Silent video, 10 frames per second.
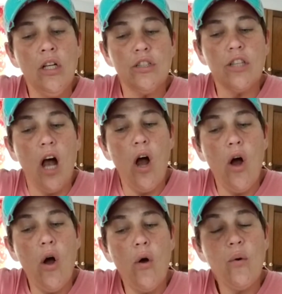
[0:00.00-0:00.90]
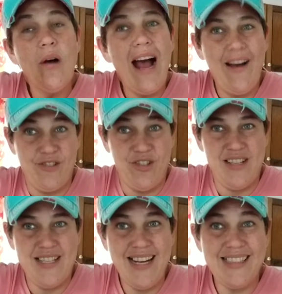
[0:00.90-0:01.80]
So after the
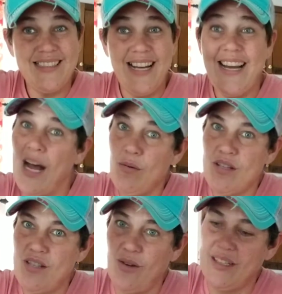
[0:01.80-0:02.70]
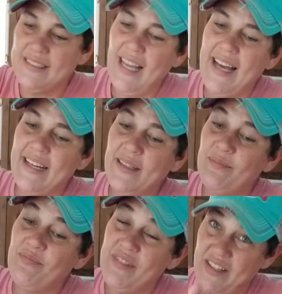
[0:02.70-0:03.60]
second day, I was so excited.
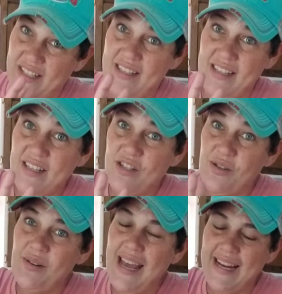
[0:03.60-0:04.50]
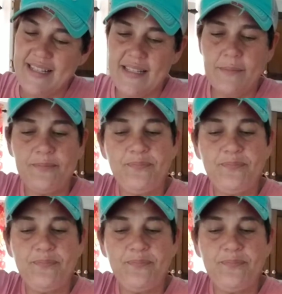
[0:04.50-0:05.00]
Now, this is two days.